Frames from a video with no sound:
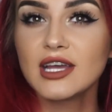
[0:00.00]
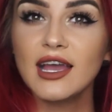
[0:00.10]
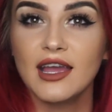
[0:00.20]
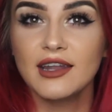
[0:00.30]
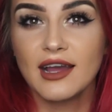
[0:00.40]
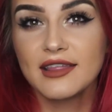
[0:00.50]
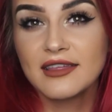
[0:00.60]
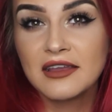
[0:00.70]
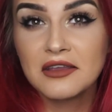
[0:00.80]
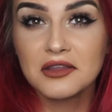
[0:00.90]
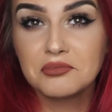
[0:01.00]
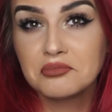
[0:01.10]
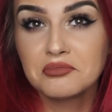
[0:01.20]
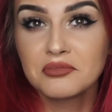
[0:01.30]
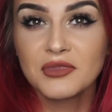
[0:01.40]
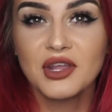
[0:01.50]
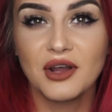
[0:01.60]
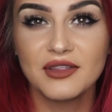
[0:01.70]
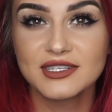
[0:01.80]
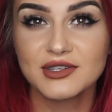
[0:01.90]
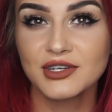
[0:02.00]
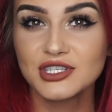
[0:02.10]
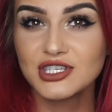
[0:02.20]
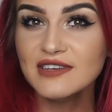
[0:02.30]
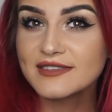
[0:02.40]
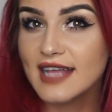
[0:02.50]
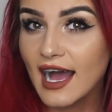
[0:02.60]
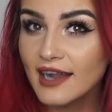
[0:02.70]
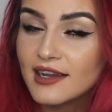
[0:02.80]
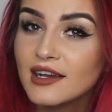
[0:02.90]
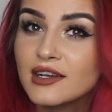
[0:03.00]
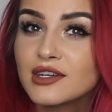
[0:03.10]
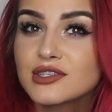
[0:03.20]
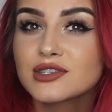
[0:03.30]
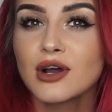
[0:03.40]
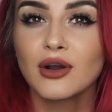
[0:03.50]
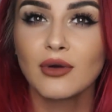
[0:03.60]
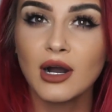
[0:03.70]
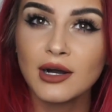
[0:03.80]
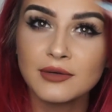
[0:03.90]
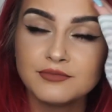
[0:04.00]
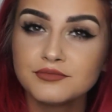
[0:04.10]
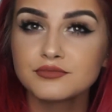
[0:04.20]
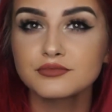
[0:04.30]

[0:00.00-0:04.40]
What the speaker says: And I think, you know, this look achieves that. So